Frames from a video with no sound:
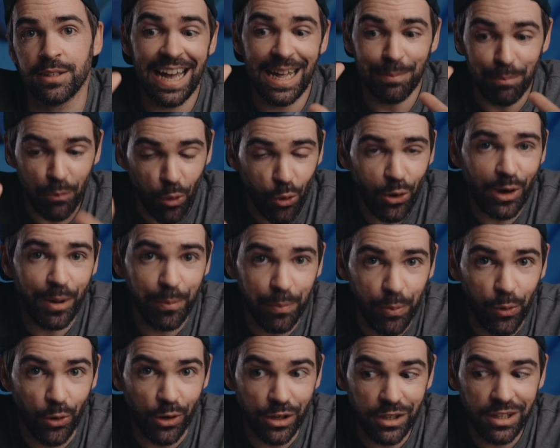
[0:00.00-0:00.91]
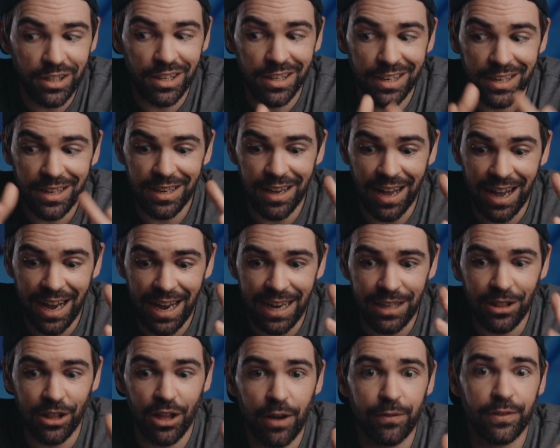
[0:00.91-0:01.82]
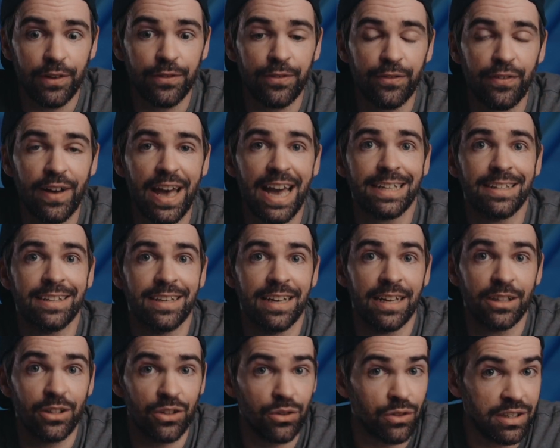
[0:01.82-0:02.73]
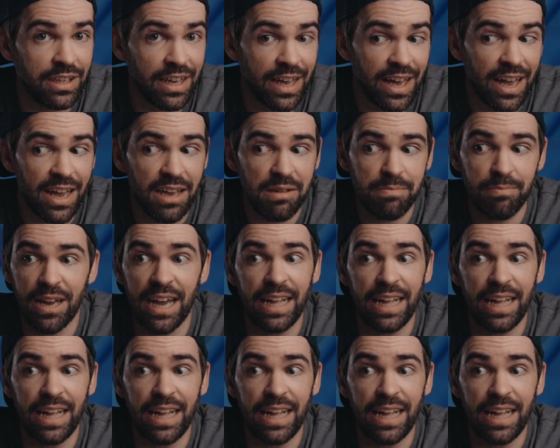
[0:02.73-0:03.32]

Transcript: And more importantly, I love the fact that today